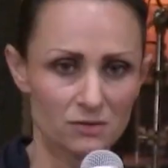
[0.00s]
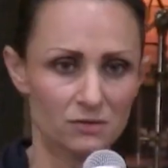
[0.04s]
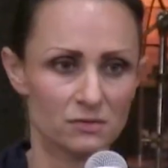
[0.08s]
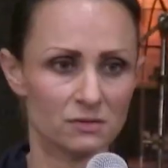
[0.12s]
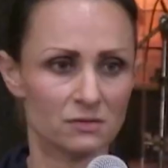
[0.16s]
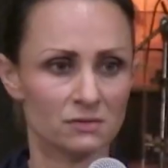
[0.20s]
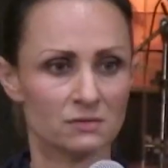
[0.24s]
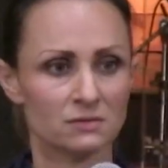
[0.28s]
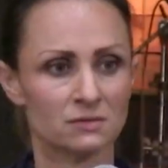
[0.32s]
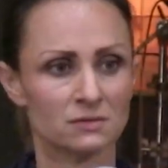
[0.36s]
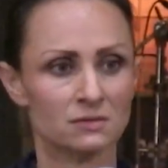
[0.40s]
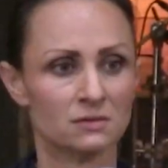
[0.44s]
you.
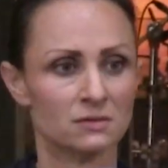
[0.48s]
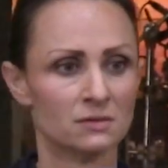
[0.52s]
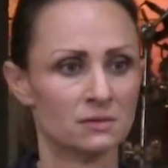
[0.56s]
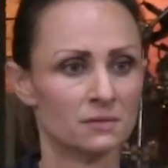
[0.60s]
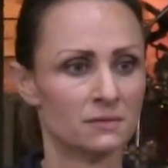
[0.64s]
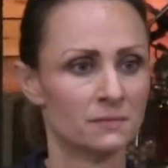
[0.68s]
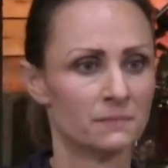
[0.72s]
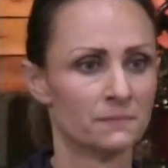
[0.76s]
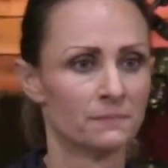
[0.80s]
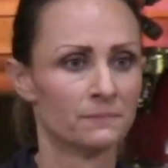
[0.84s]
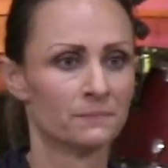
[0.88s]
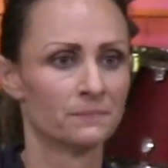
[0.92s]

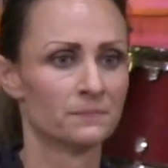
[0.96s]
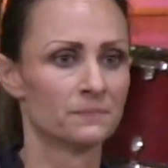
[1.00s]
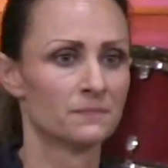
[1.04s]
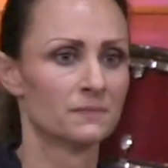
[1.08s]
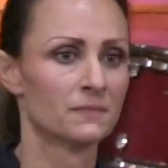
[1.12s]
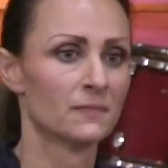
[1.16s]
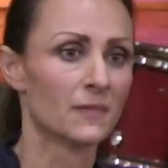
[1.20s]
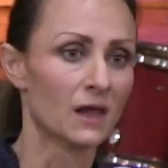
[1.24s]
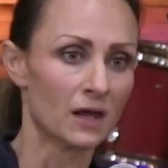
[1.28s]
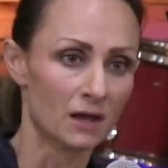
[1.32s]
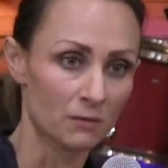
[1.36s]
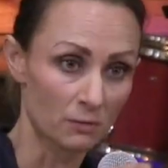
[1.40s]

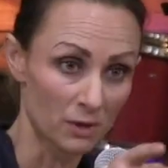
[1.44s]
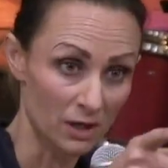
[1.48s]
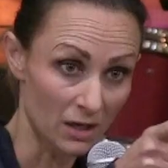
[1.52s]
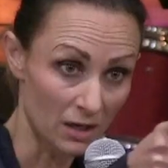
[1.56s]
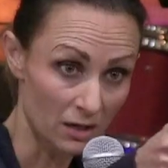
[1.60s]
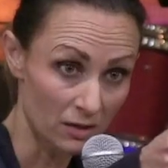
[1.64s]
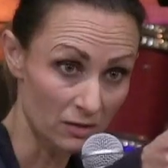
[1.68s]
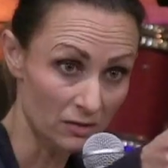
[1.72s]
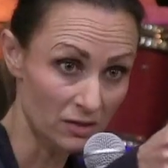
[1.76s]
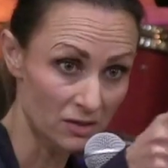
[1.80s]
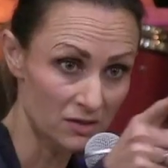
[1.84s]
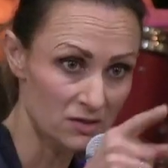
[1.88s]
And when
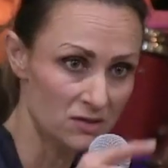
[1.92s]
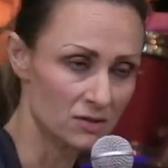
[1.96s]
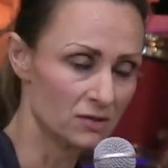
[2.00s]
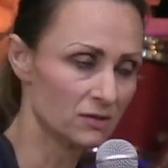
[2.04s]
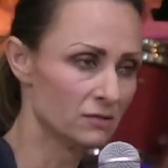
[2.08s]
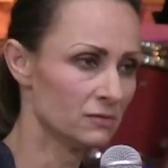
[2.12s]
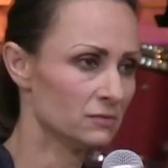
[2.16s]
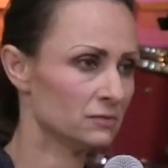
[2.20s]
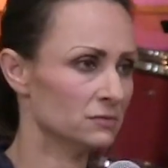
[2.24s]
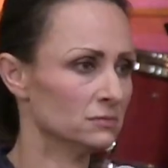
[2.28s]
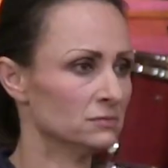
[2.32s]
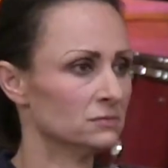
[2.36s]
I look at
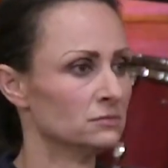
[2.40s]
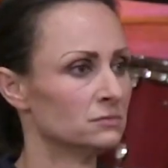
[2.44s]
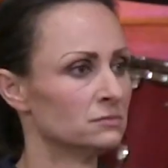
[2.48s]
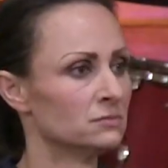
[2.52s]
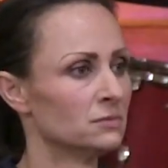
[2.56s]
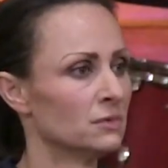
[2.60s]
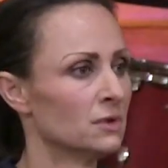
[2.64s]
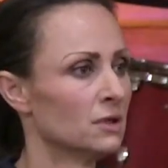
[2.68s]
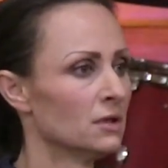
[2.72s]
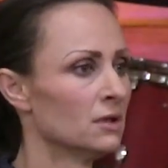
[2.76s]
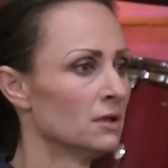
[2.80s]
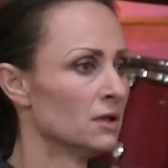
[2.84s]
you,
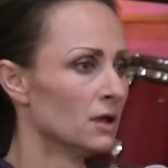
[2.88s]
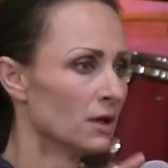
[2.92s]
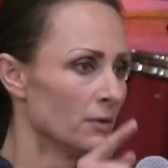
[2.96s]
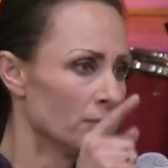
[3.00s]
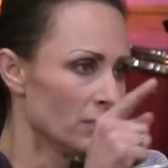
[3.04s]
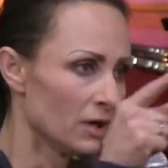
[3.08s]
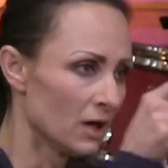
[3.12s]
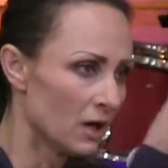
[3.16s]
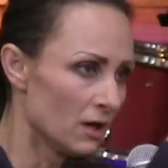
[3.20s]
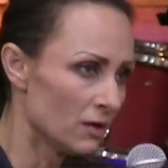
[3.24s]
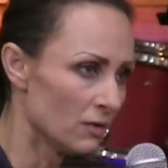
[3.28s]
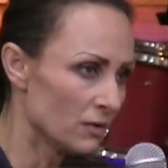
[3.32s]
and
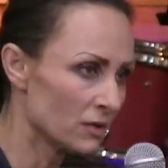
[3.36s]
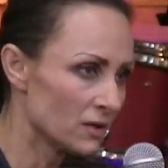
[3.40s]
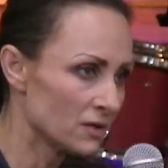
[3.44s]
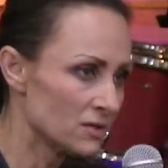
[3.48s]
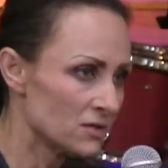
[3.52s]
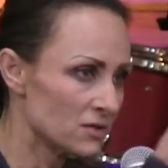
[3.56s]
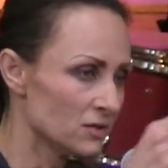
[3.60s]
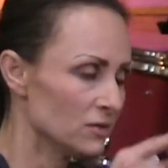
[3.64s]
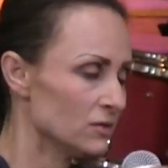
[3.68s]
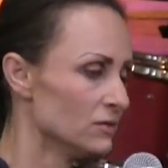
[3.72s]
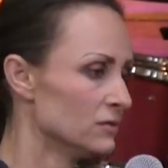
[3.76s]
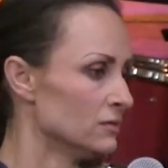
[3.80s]
when I look
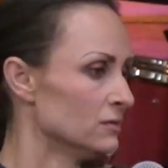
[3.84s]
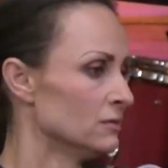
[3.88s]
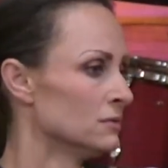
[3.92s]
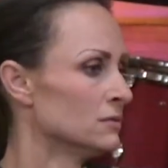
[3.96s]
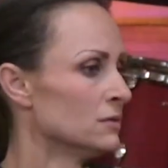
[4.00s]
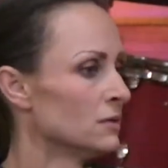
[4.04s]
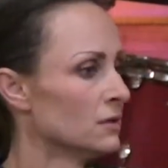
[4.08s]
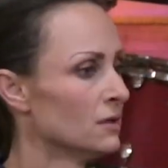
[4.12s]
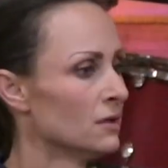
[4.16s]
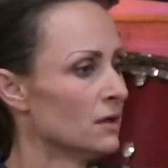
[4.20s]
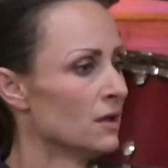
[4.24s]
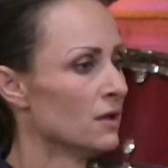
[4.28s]
at you,
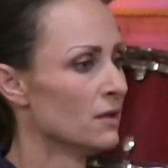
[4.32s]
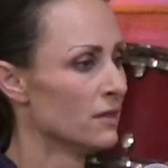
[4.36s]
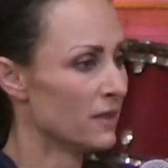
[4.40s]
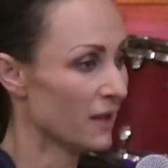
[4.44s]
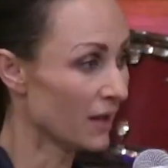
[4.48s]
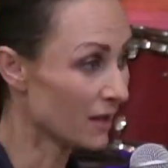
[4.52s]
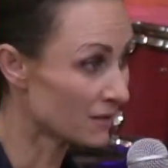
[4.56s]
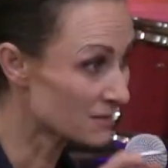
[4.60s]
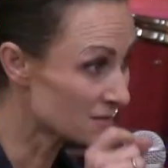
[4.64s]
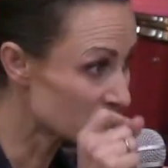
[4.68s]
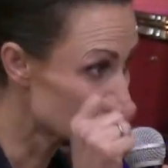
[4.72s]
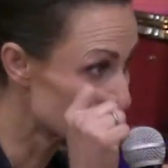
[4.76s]

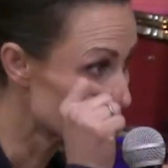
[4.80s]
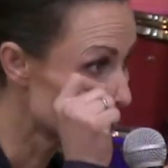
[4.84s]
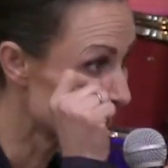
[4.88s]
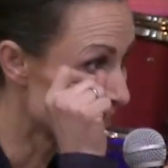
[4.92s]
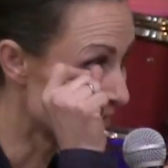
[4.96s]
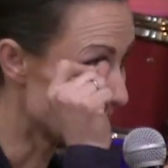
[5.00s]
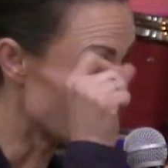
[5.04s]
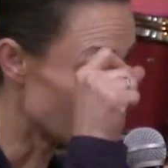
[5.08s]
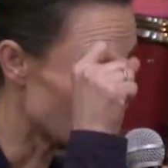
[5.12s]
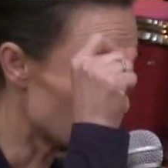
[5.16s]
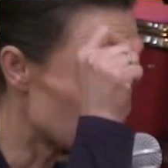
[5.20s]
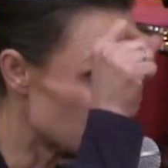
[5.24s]
that
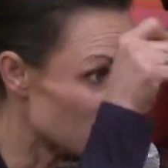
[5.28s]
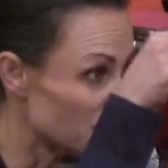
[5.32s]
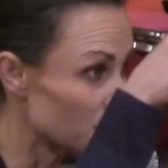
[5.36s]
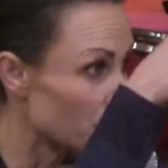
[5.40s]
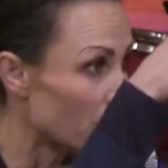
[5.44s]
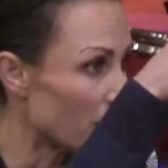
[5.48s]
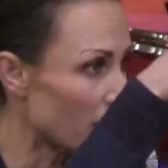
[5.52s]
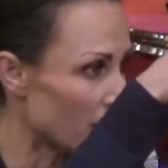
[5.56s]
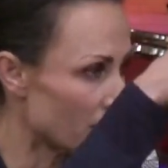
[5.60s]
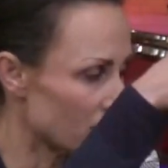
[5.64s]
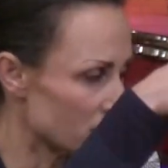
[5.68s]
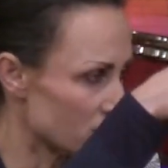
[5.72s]
that I see
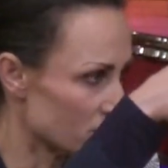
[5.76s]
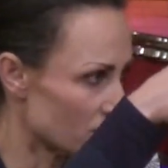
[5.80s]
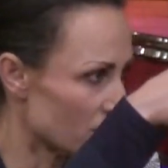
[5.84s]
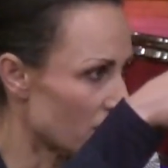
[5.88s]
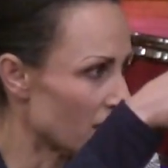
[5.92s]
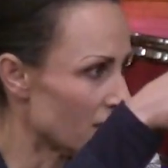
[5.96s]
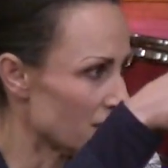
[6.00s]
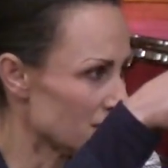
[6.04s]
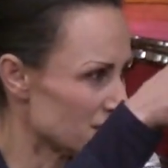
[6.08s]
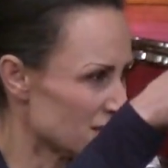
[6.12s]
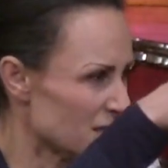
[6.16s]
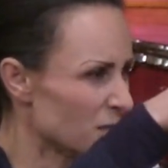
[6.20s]
behind your
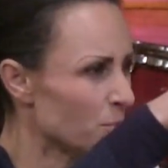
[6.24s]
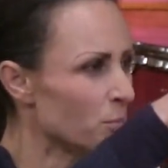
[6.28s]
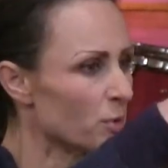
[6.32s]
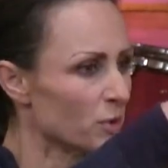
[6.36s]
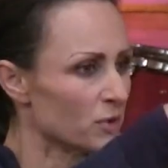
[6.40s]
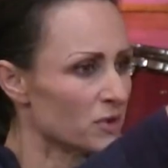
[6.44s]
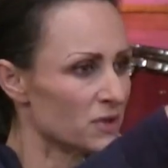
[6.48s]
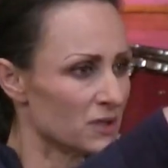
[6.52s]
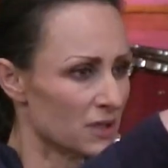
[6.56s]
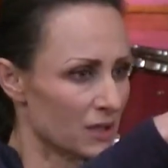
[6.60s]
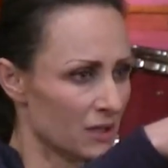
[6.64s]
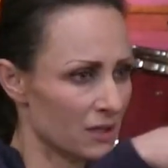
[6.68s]
eyes, He
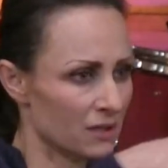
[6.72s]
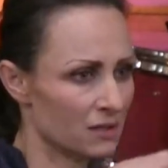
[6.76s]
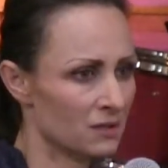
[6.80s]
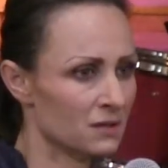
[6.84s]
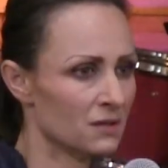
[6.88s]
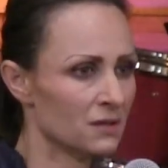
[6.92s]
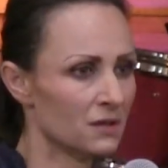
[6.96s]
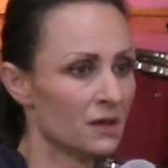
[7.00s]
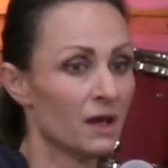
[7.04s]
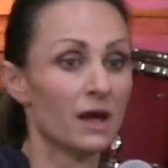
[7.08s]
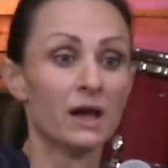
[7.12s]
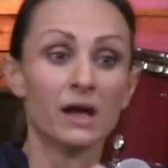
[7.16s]
put there,
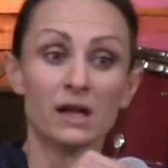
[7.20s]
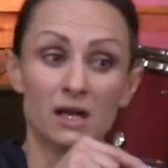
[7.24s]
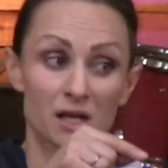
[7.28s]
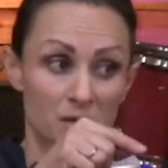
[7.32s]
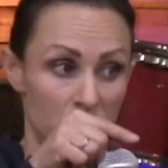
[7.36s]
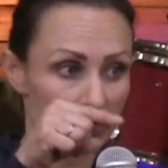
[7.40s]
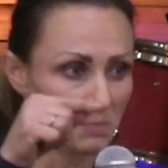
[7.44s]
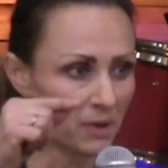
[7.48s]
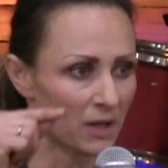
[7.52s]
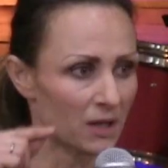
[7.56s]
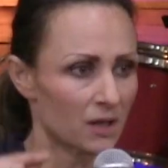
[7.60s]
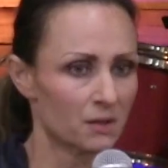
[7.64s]
and
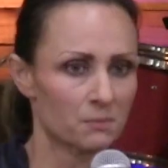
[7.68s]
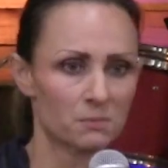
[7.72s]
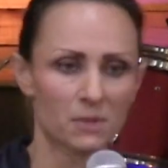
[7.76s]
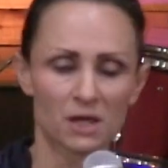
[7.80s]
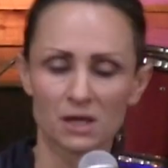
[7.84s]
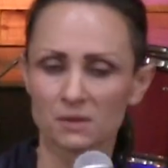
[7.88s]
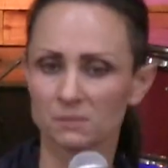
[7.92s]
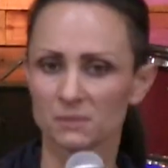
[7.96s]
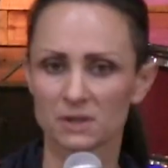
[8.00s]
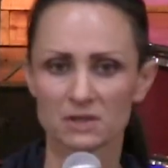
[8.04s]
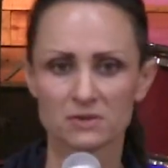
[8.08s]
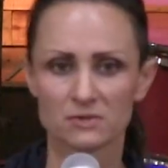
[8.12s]
it better
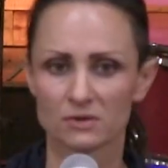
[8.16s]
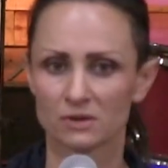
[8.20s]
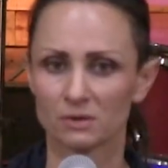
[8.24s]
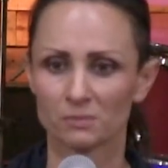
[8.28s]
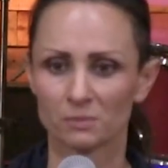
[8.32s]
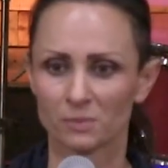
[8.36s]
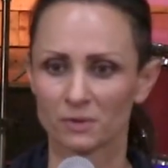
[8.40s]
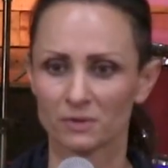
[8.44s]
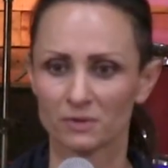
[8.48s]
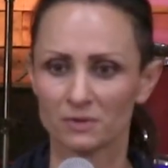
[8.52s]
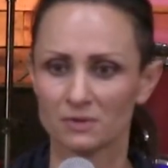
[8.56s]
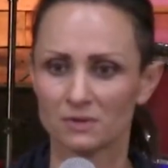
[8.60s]
make me
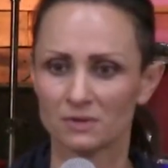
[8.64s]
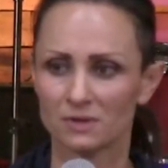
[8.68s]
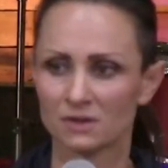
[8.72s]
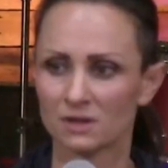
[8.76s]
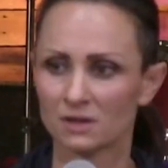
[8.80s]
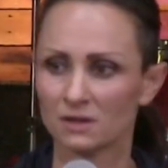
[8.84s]
tremble.